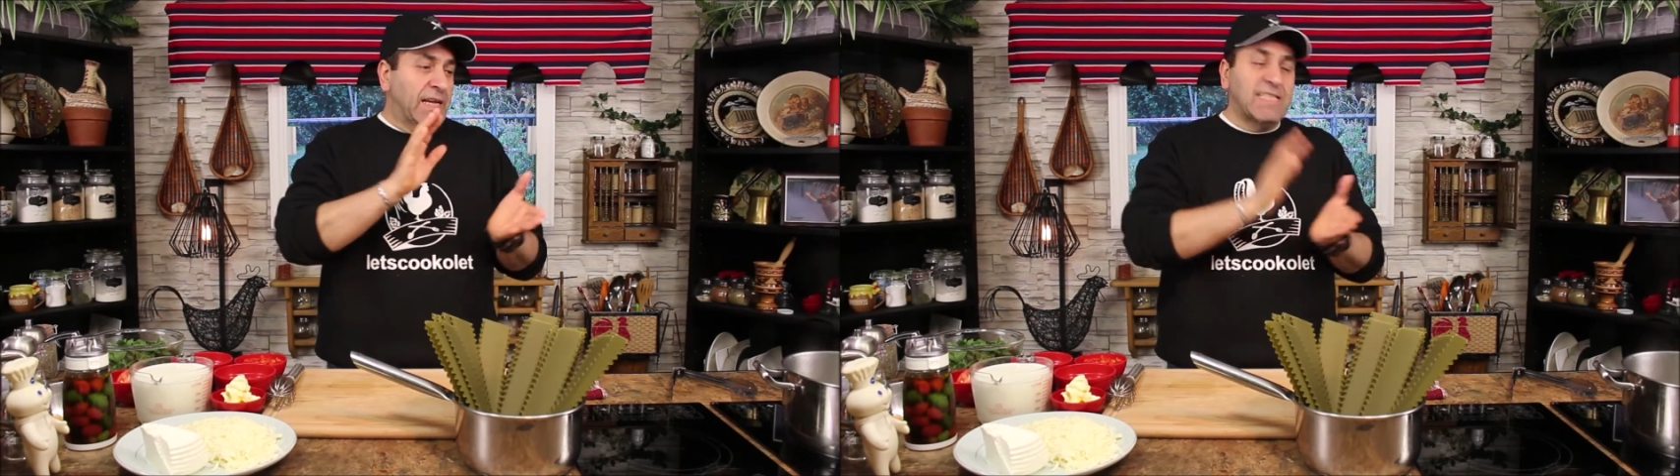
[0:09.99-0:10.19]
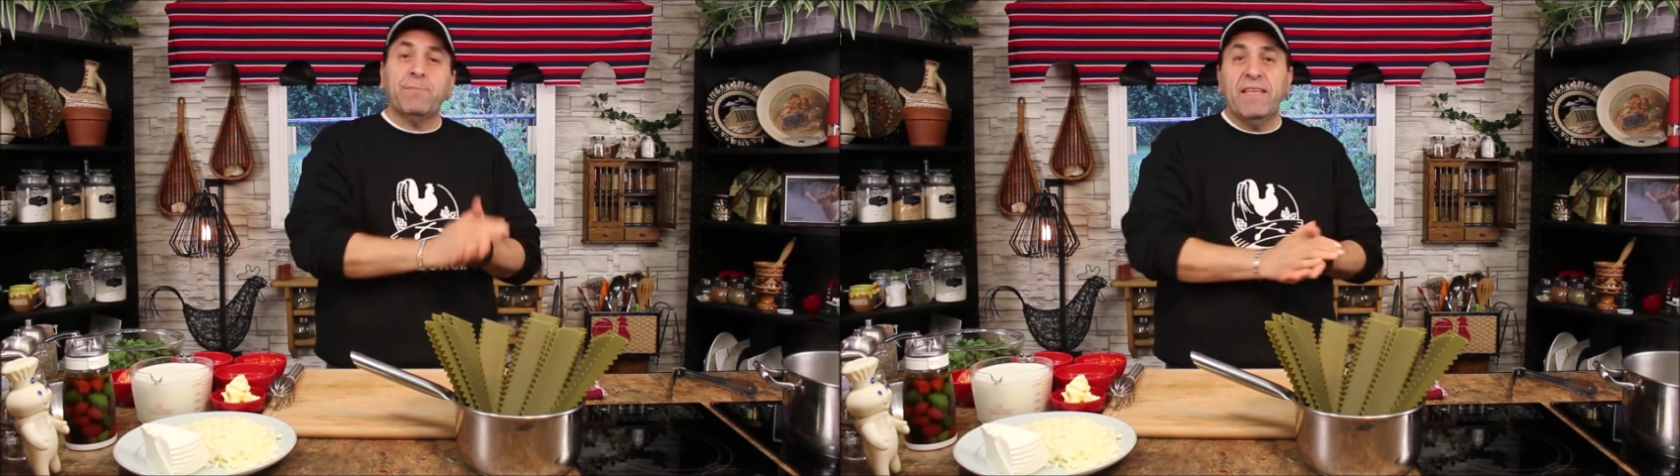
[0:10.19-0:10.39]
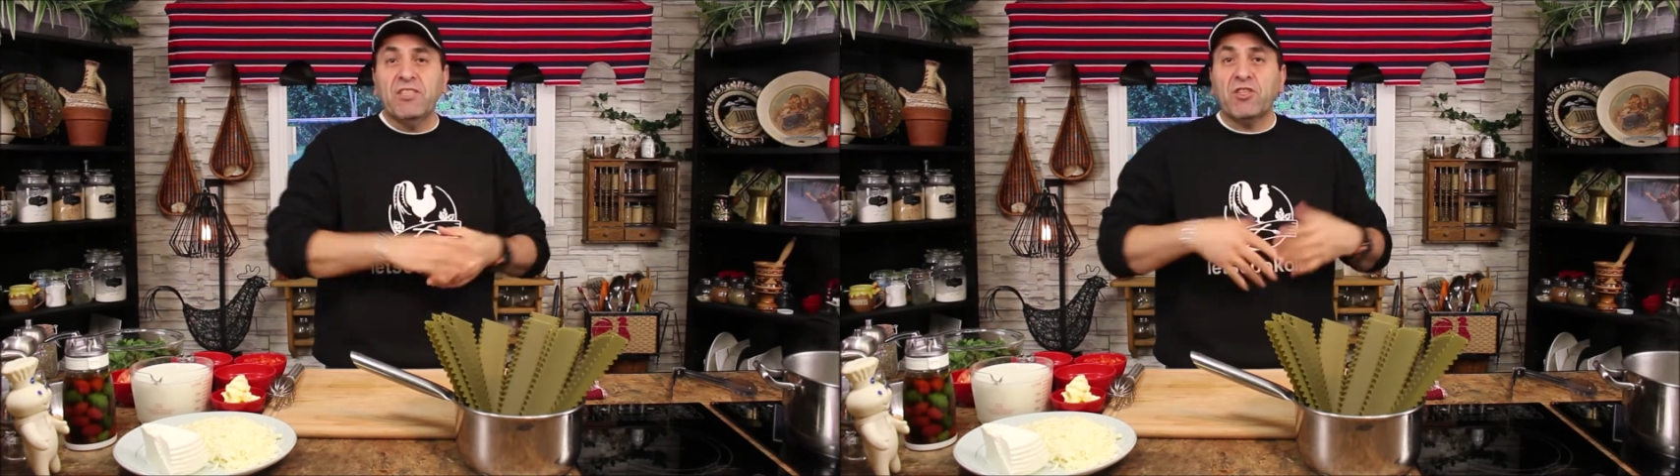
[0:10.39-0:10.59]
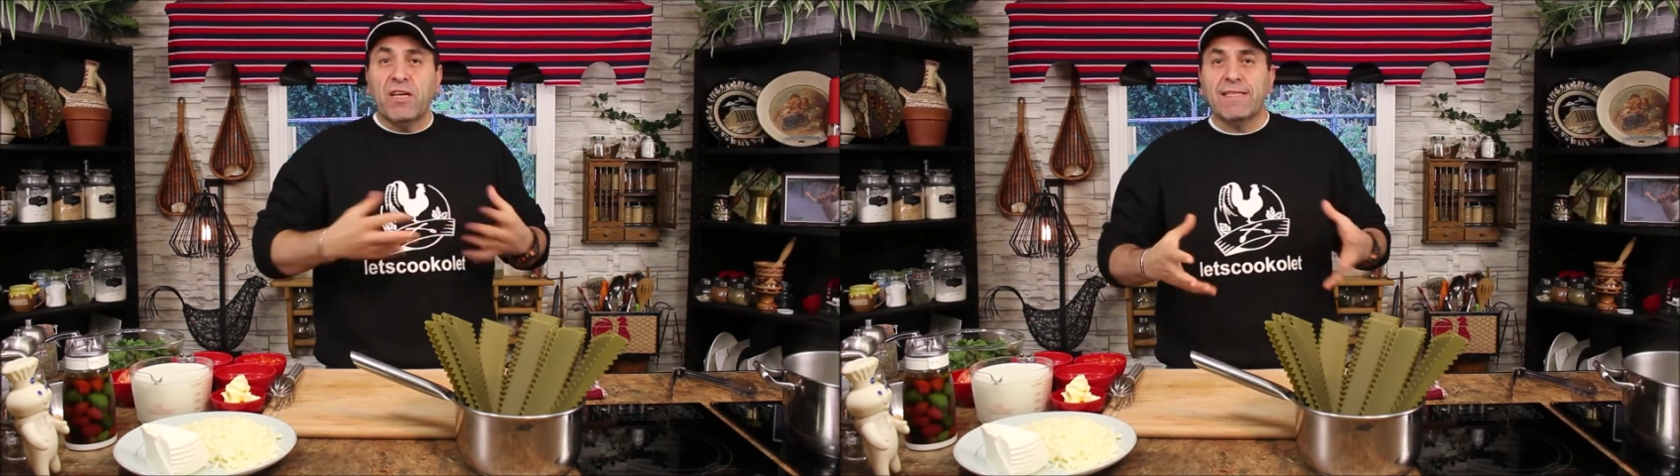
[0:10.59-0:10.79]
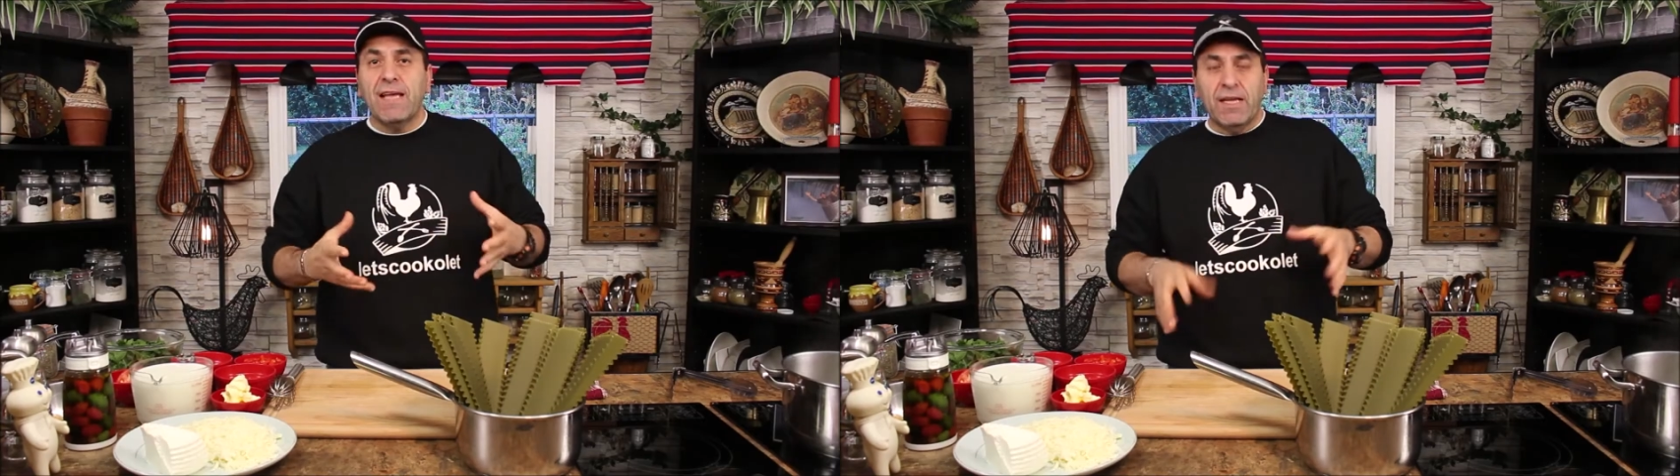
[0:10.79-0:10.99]
a, spinach
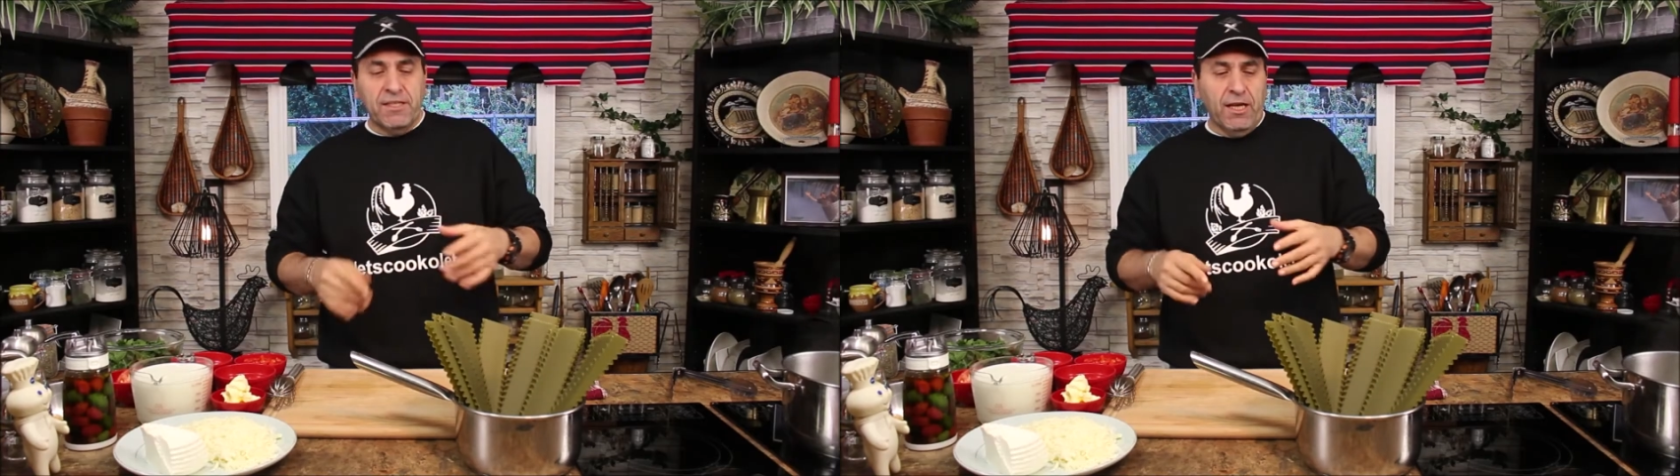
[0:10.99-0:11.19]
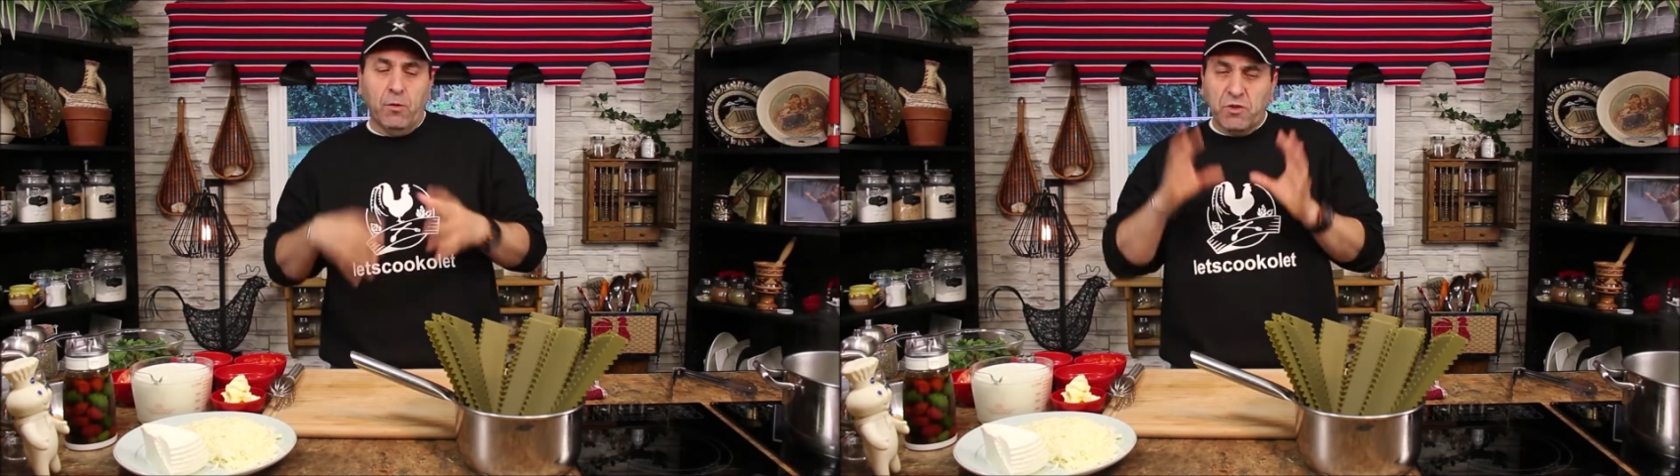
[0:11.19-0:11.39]
lasagna,